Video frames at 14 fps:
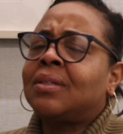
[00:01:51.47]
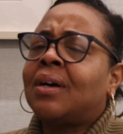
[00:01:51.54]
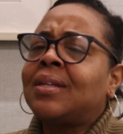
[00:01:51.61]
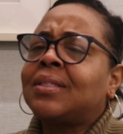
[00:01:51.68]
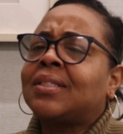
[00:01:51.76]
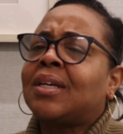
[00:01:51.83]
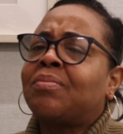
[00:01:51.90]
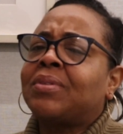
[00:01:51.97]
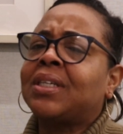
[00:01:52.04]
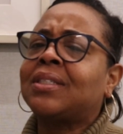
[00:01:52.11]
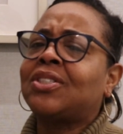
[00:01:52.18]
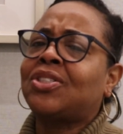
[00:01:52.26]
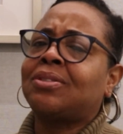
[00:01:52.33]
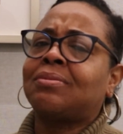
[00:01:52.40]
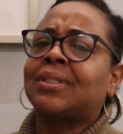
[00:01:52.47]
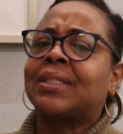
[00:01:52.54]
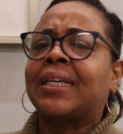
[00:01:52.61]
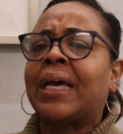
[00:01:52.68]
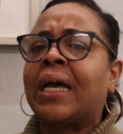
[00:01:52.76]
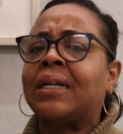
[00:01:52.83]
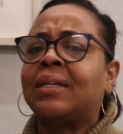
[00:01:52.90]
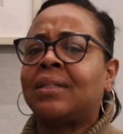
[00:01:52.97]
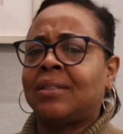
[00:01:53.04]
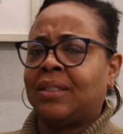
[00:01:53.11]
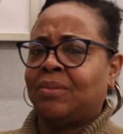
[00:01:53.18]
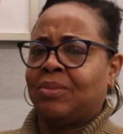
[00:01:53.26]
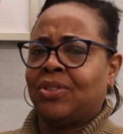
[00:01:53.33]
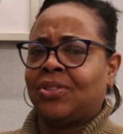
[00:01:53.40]
Not something that you would get in
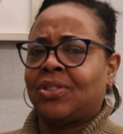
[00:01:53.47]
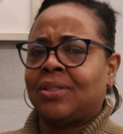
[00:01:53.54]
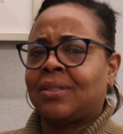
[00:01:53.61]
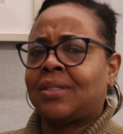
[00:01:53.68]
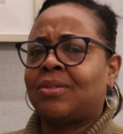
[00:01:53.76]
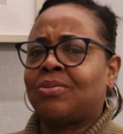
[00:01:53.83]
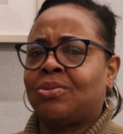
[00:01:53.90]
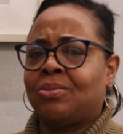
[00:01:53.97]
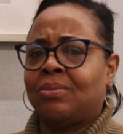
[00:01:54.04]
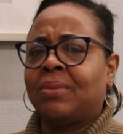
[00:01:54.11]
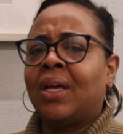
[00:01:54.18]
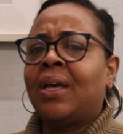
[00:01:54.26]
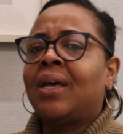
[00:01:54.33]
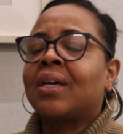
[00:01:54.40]
an emergency room